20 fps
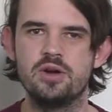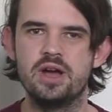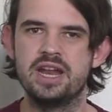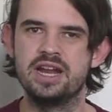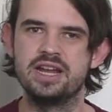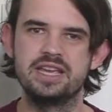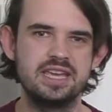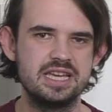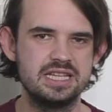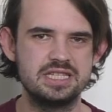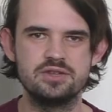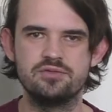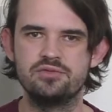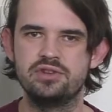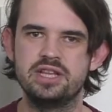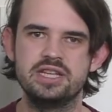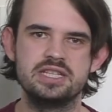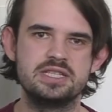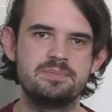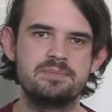and I guess it
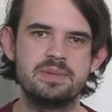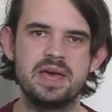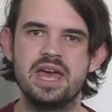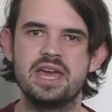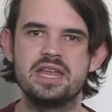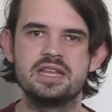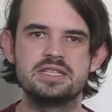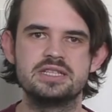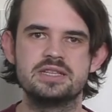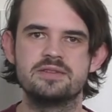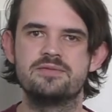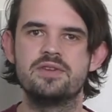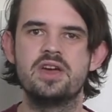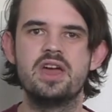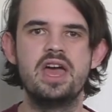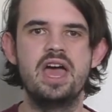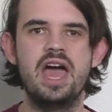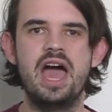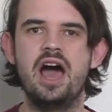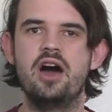really depends if
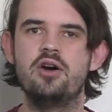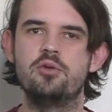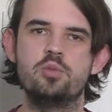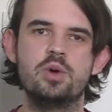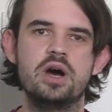how